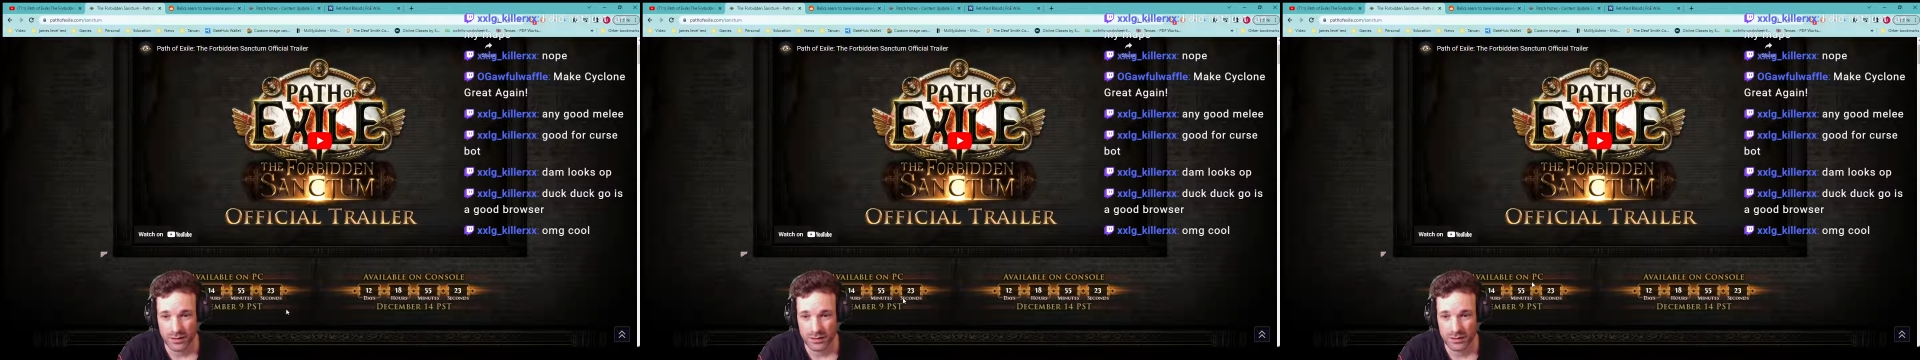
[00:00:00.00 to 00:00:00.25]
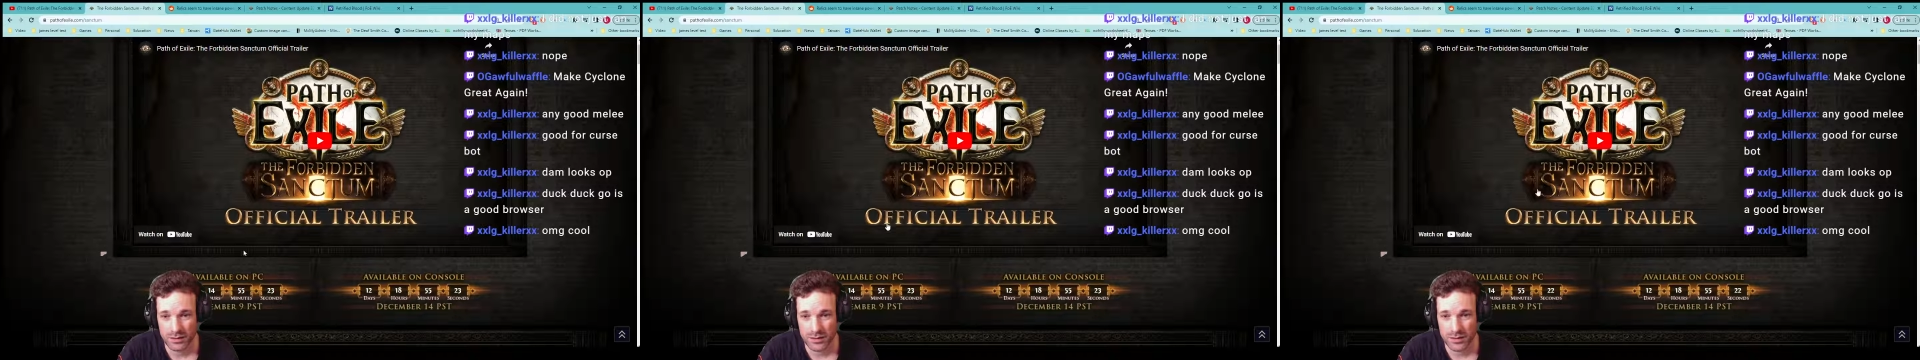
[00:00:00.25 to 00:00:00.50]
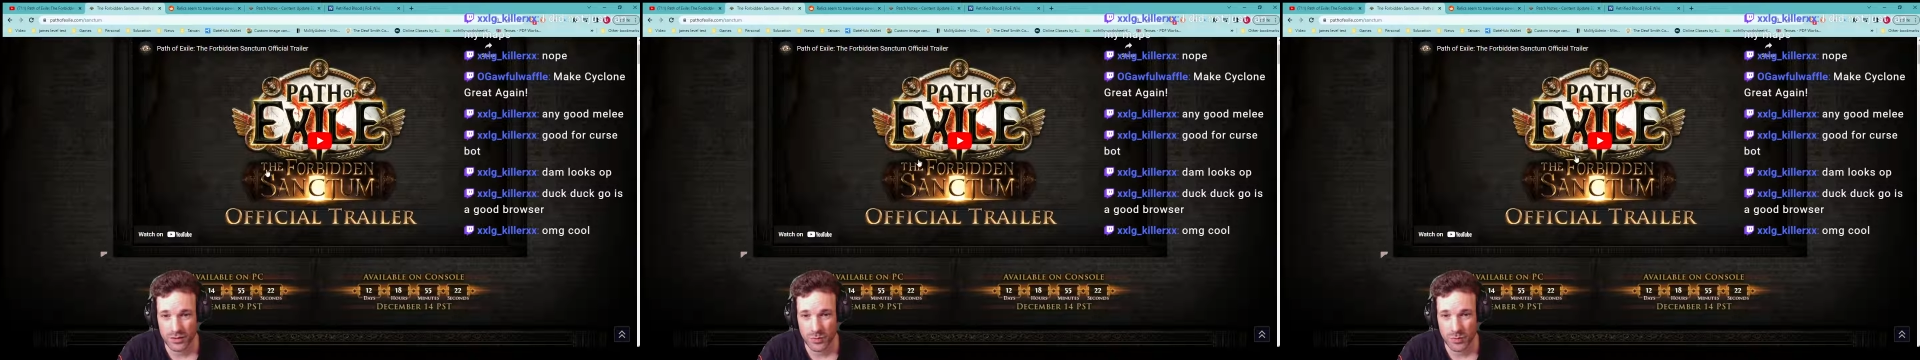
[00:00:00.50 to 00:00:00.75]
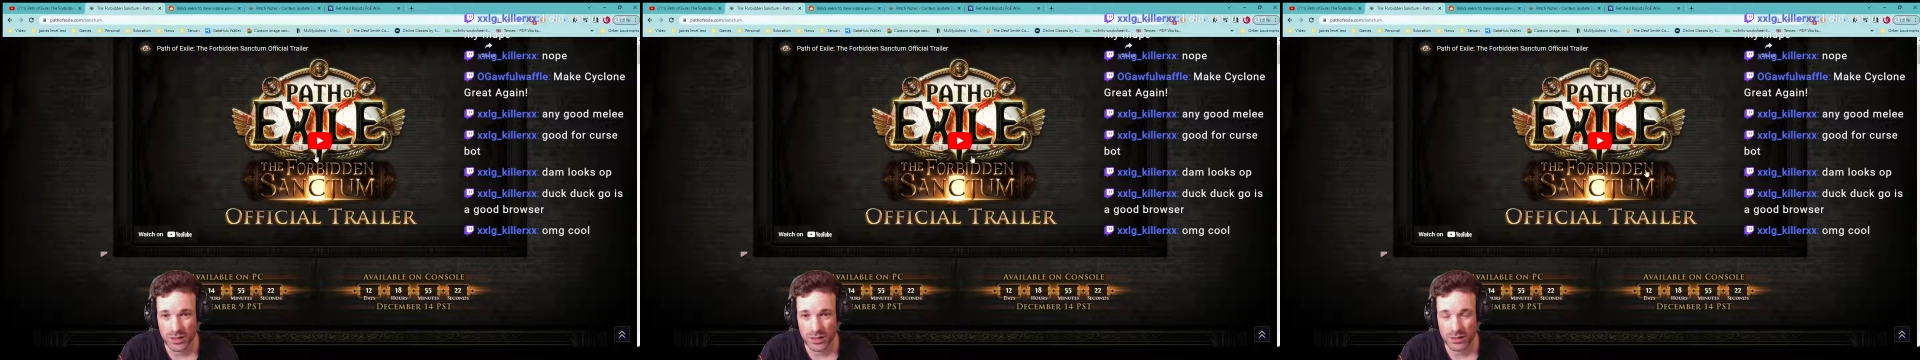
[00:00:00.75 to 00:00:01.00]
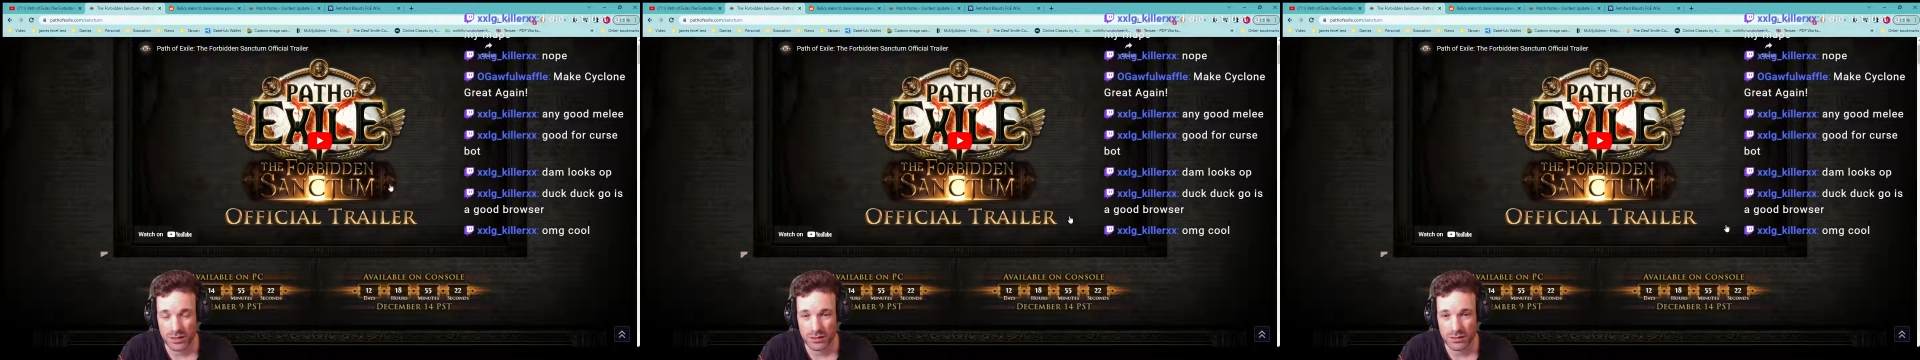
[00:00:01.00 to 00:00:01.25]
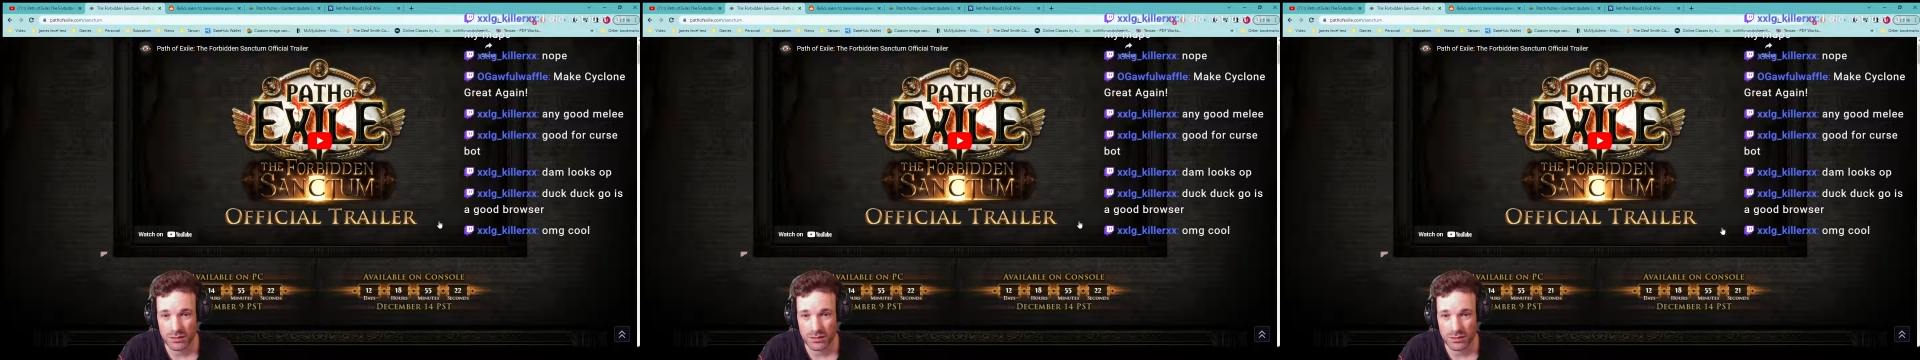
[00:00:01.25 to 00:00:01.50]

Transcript: is going to be